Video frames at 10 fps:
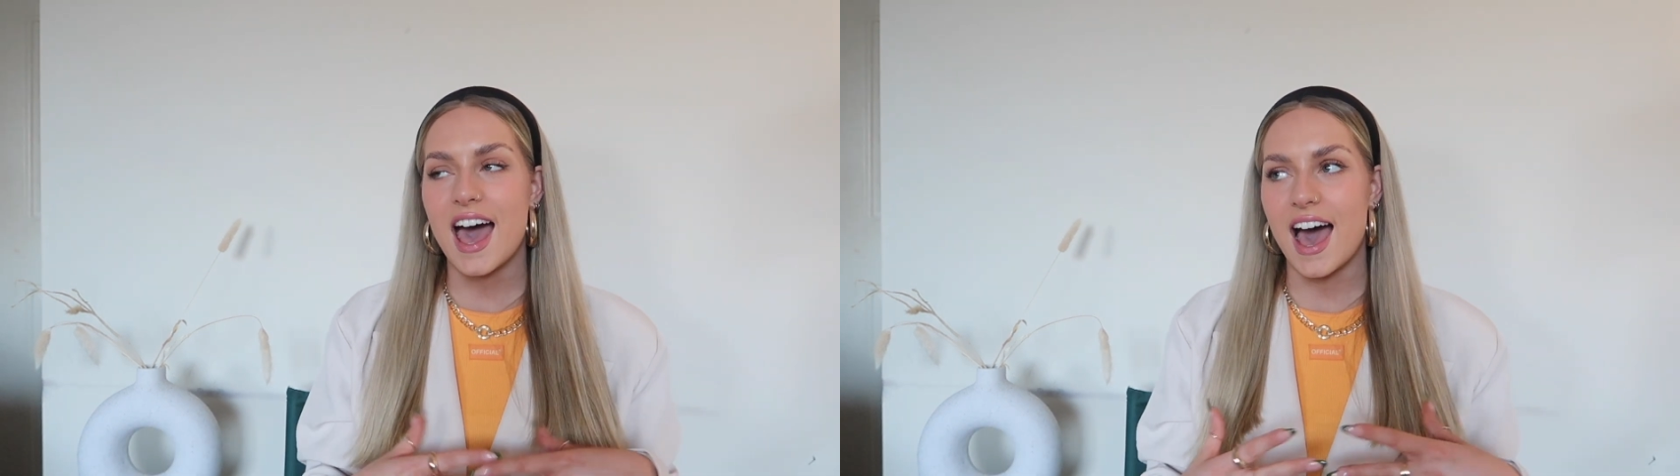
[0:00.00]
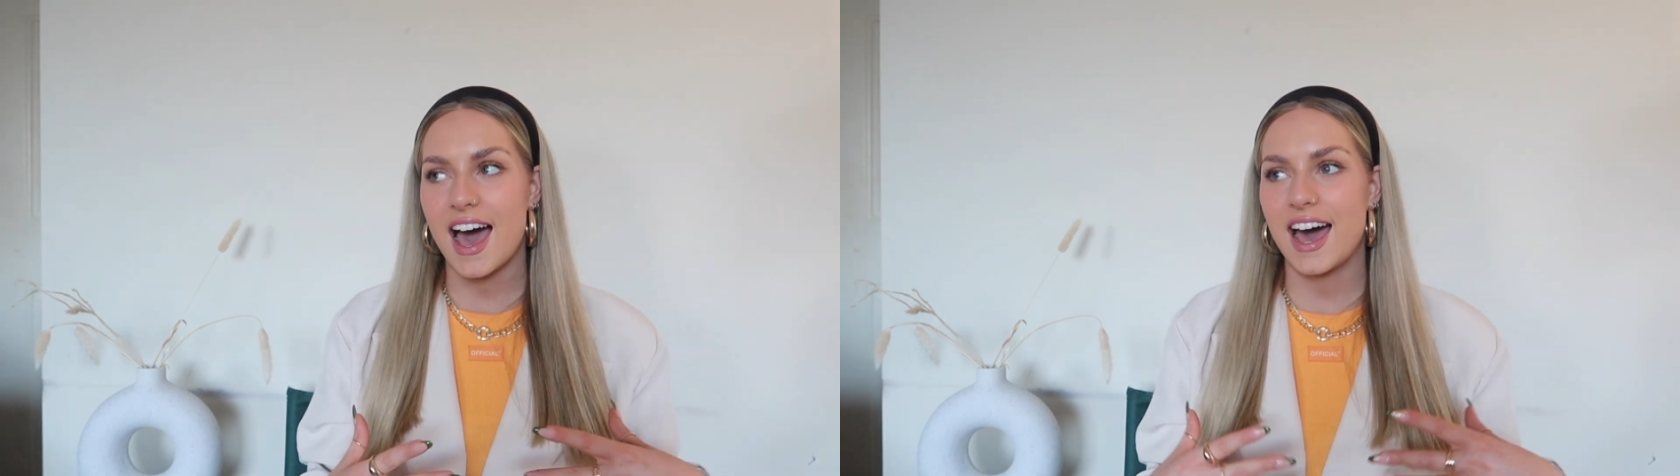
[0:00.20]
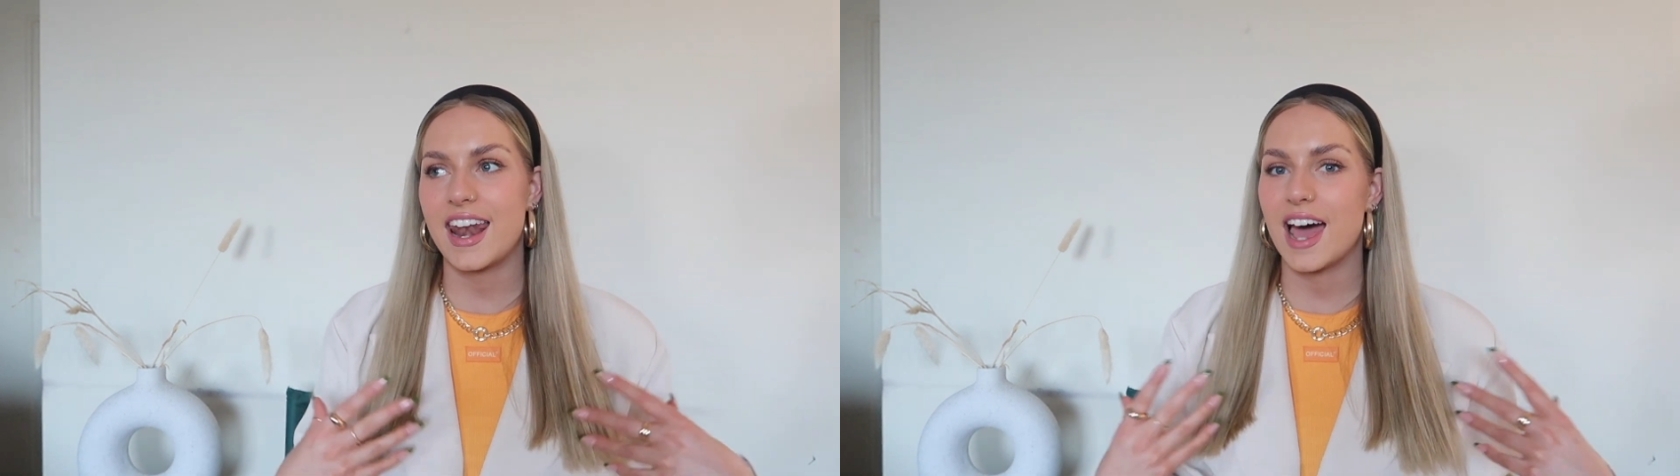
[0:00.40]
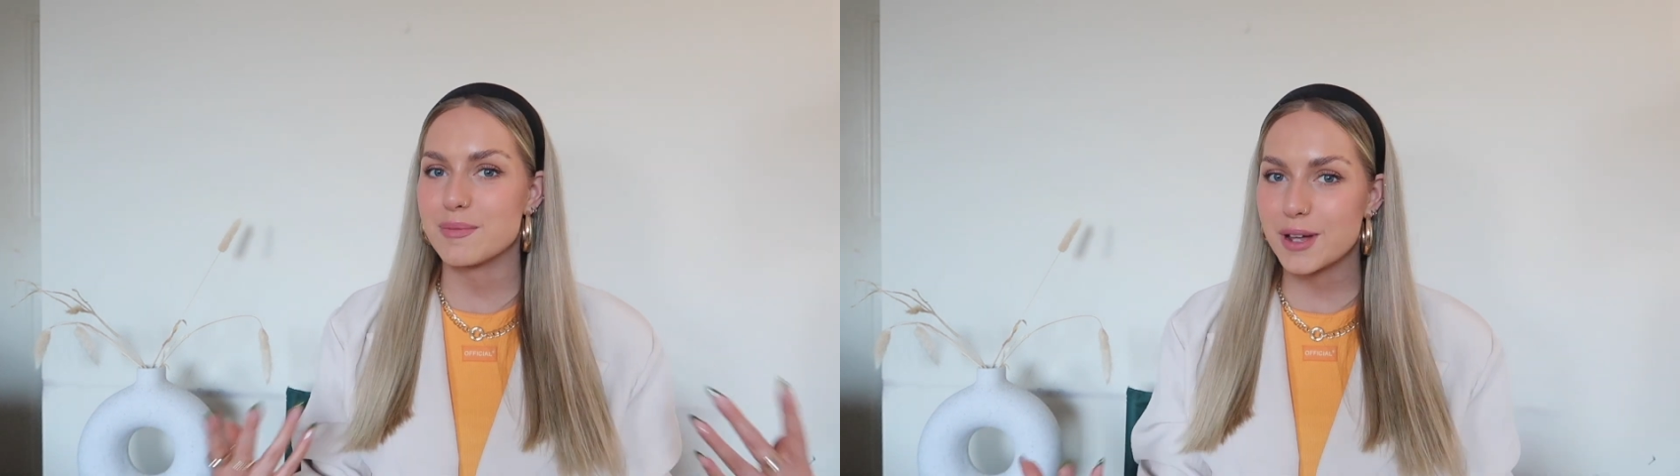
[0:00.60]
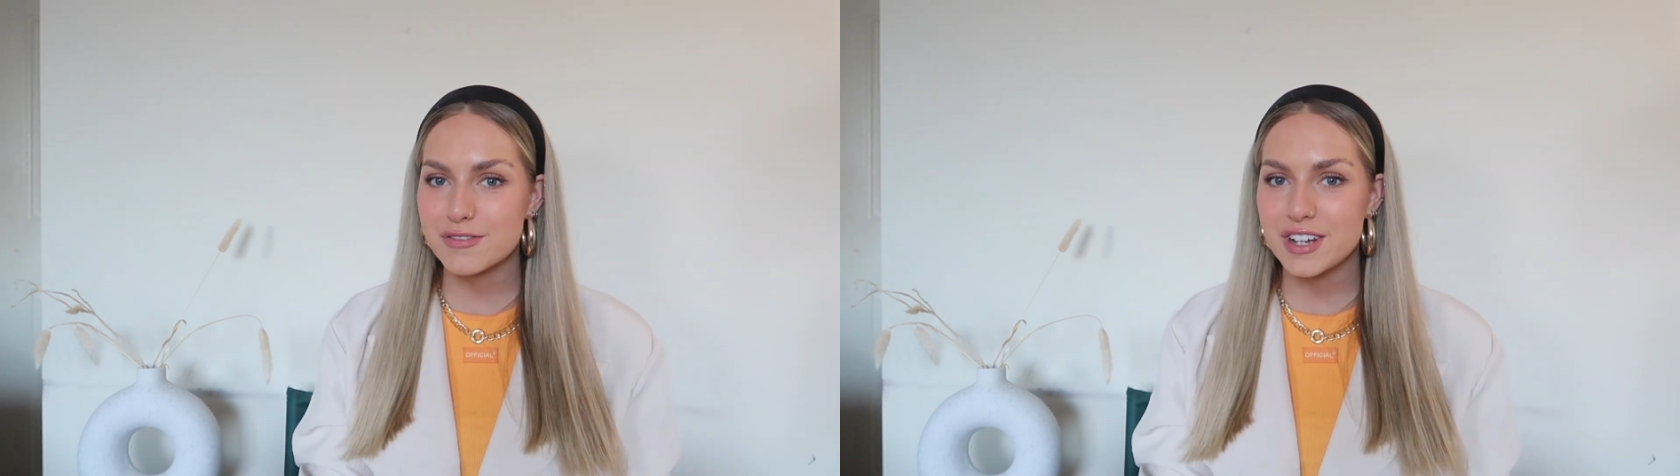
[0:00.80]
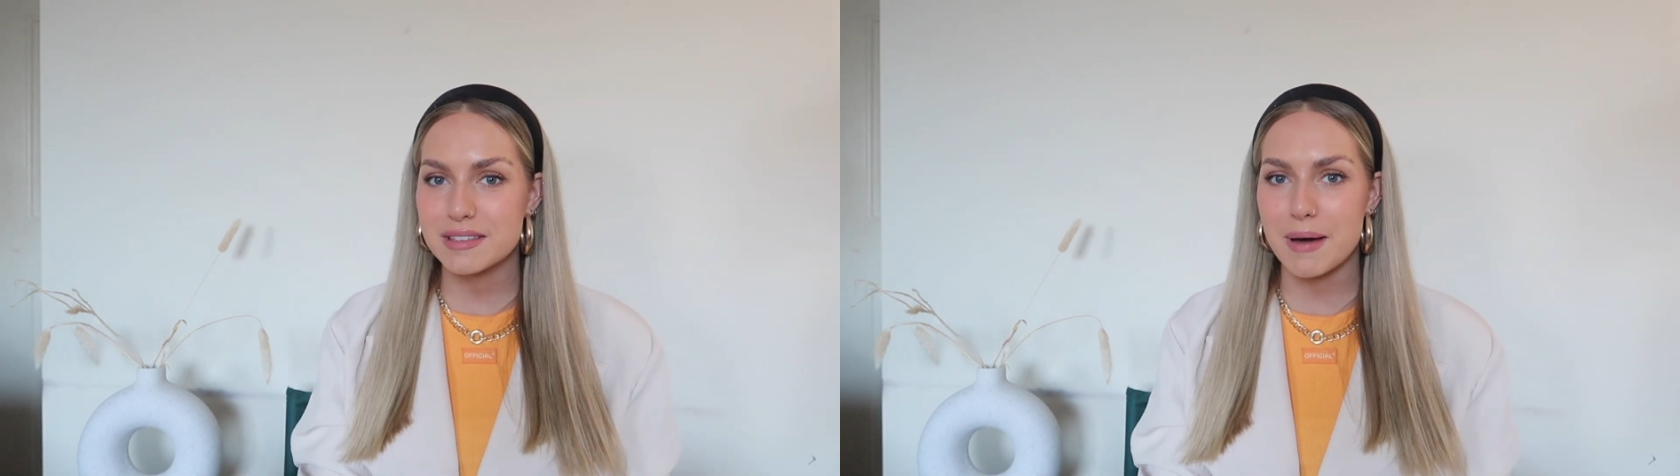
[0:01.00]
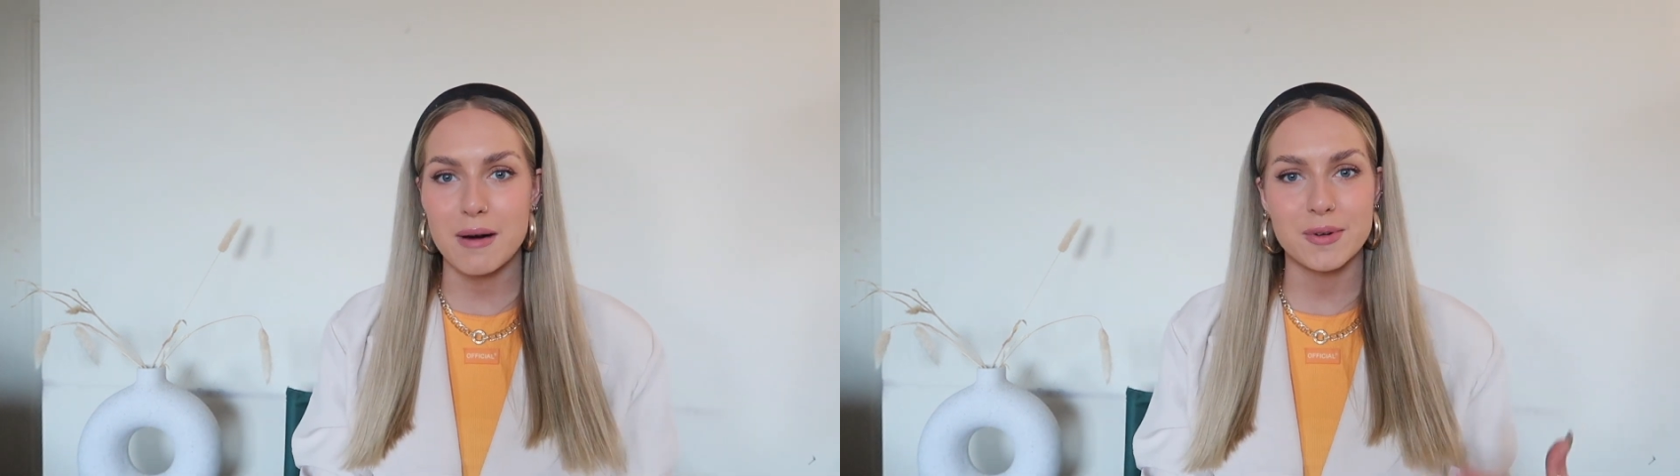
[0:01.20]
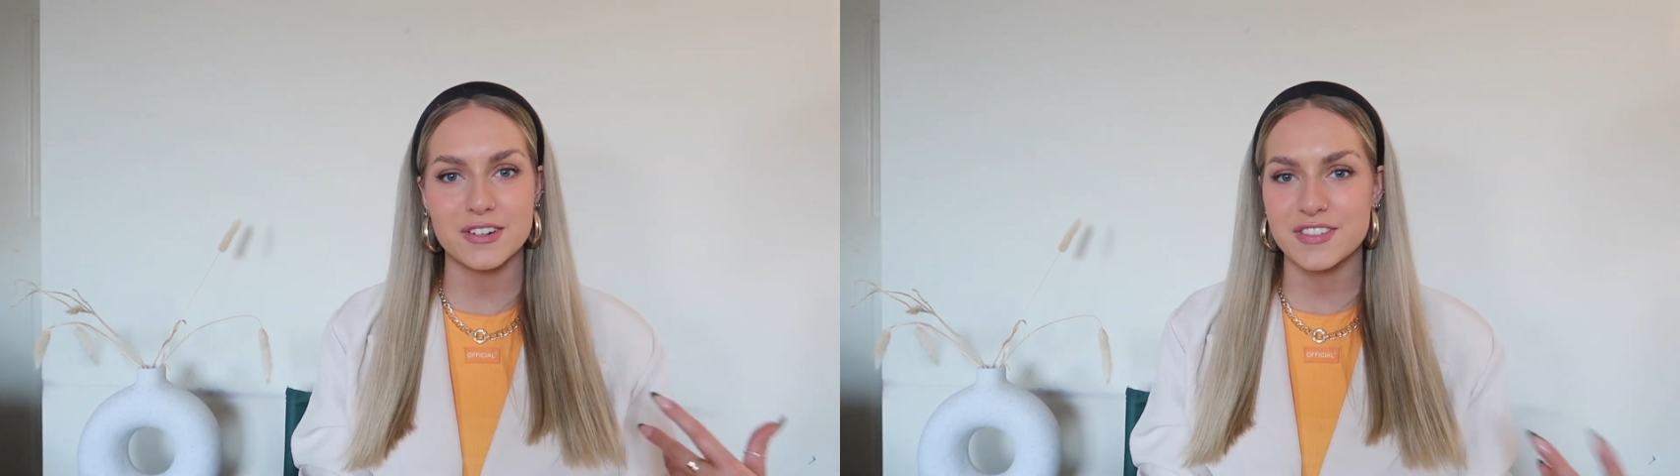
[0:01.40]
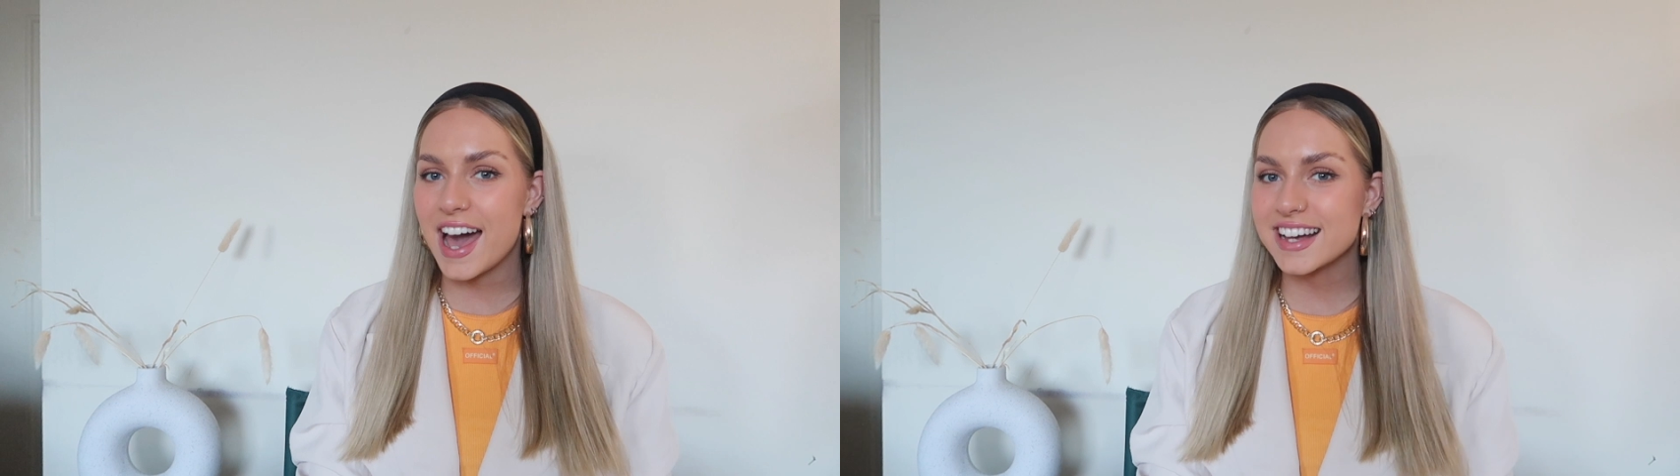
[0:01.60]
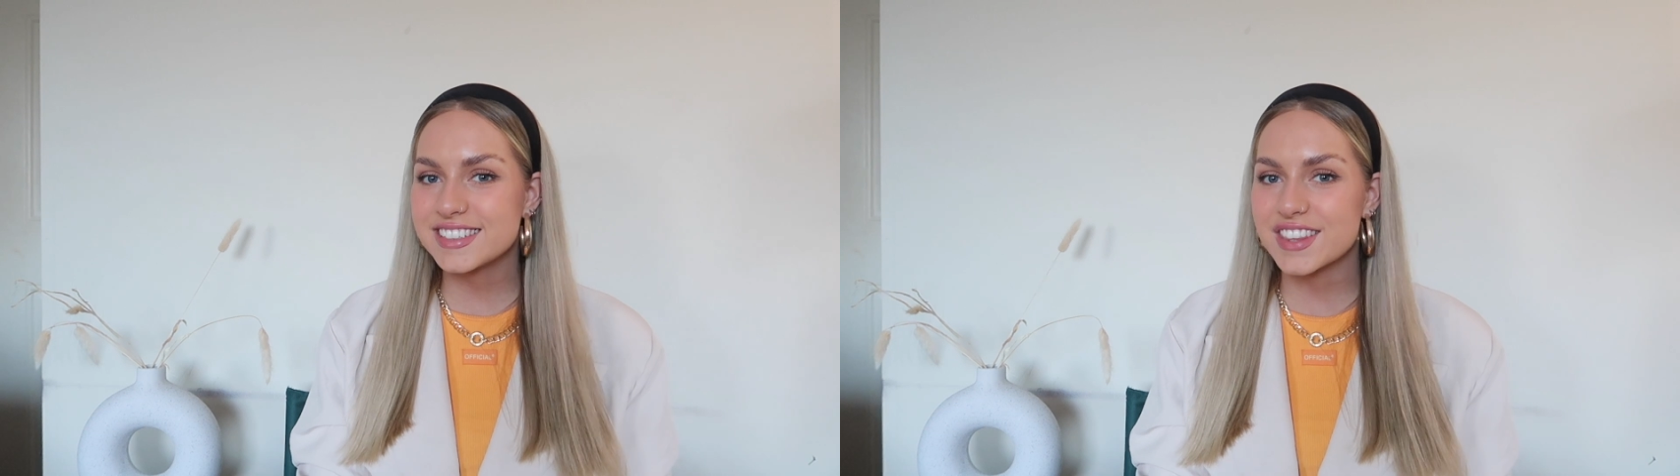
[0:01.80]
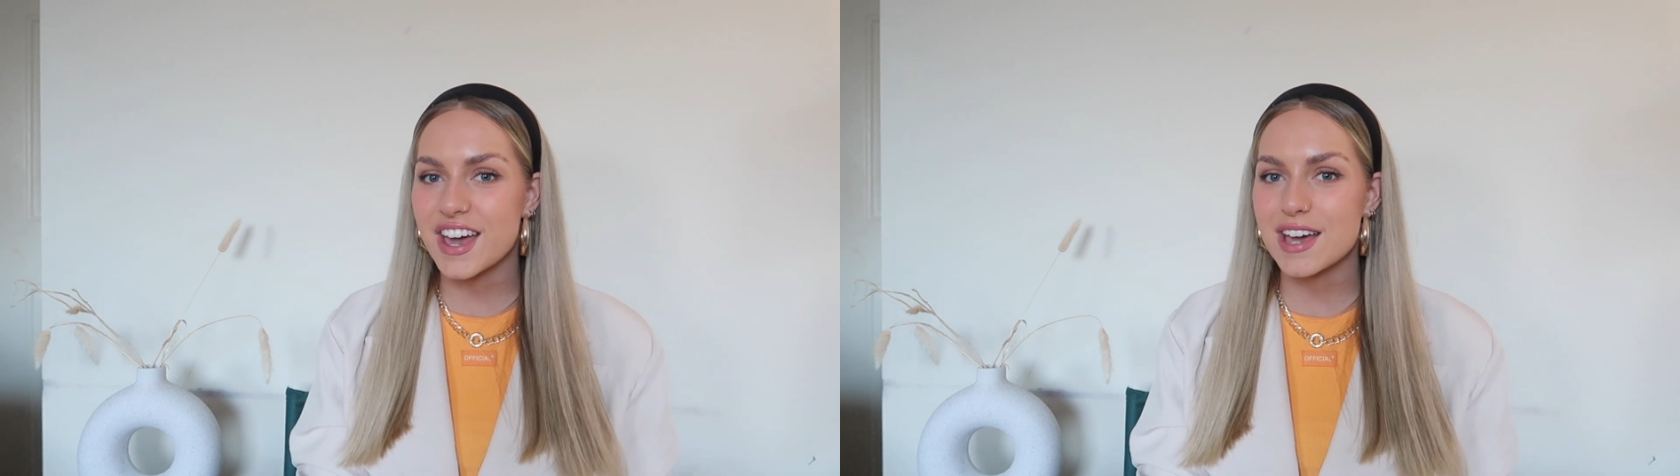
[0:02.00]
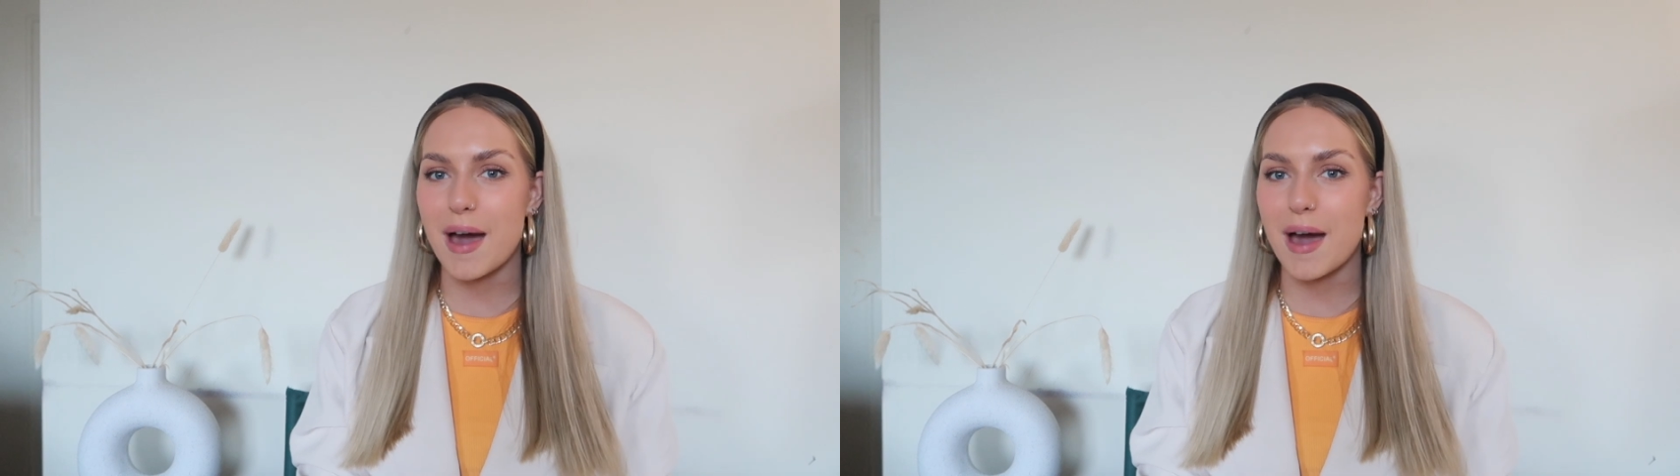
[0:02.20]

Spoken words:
and I'm going to read them out, I'm going to react to them,